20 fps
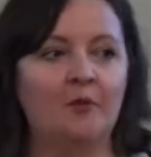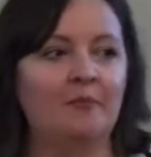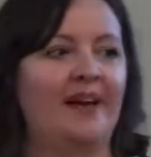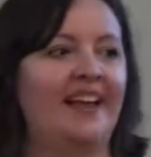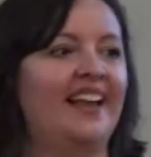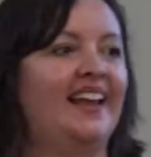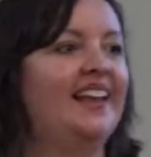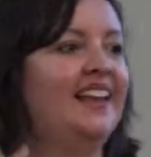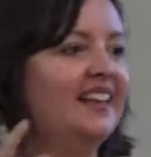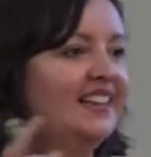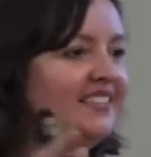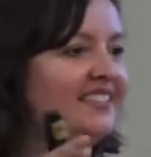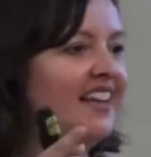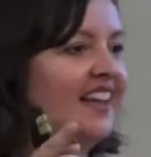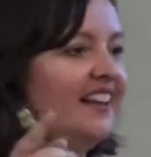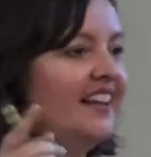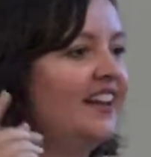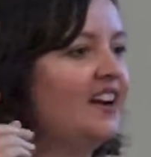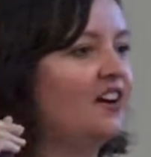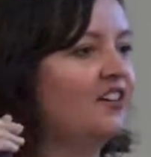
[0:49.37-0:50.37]
by
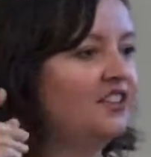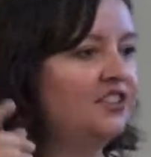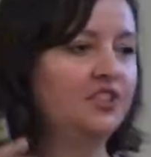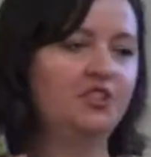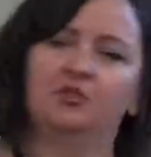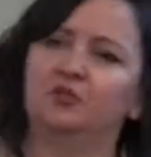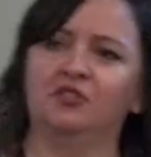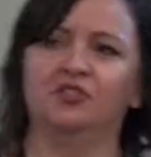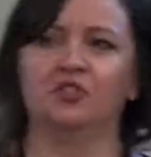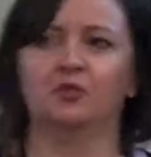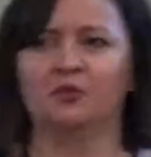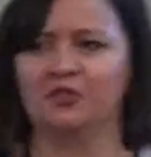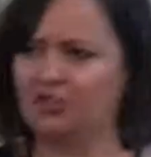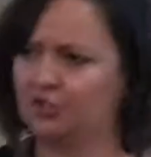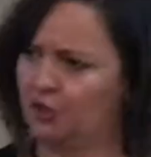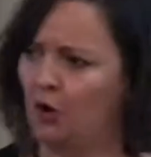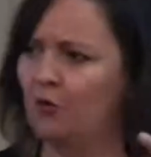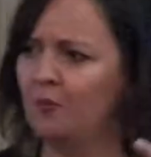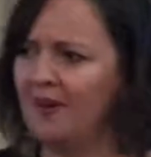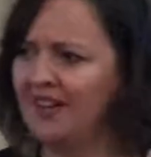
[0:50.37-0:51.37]
inundating our students with
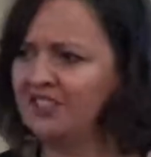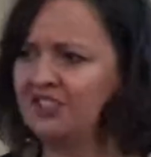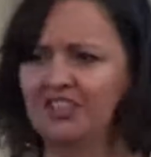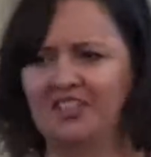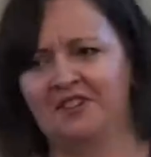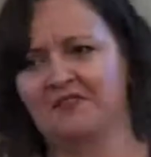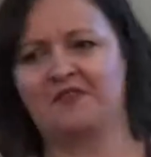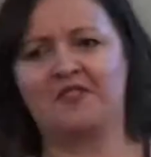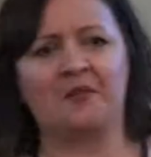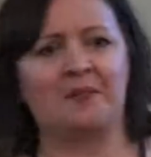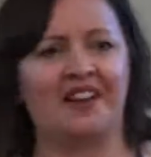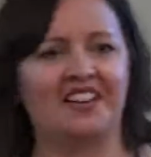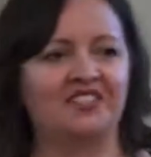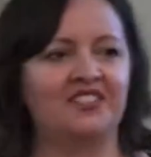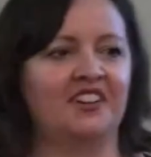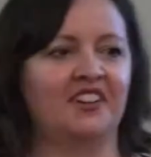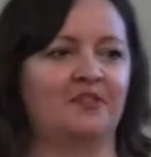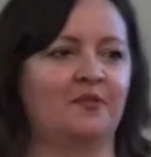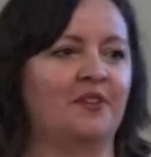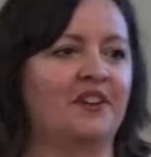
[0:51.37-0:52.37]
so much
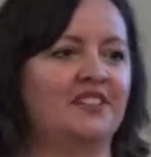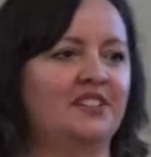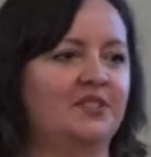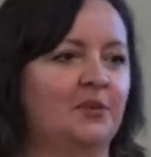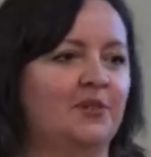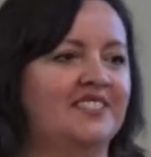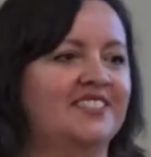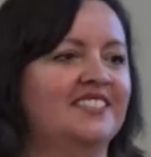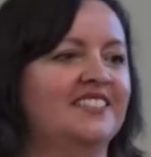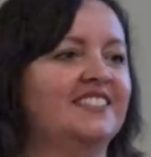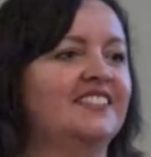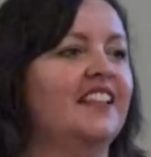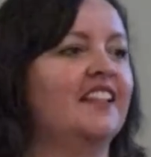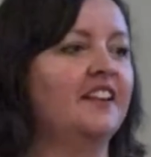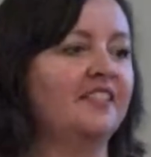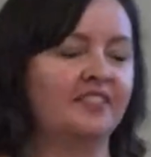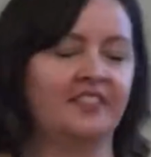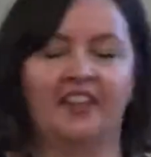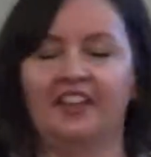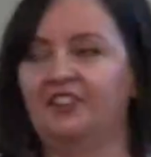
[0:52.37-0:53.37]
information and resources
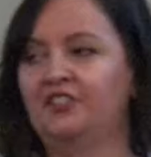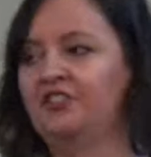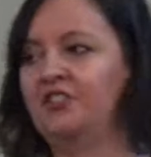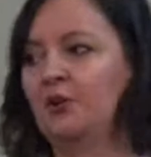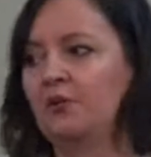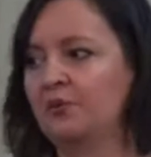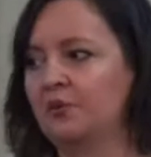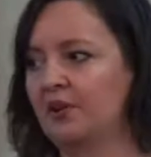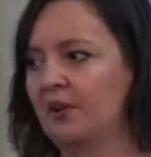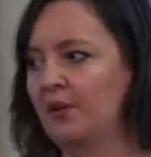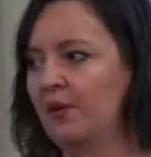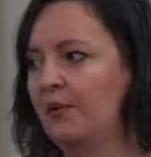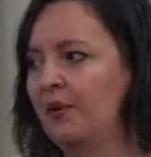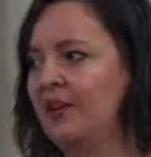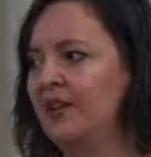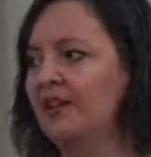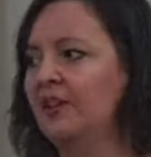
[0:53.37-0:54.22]
that they don't know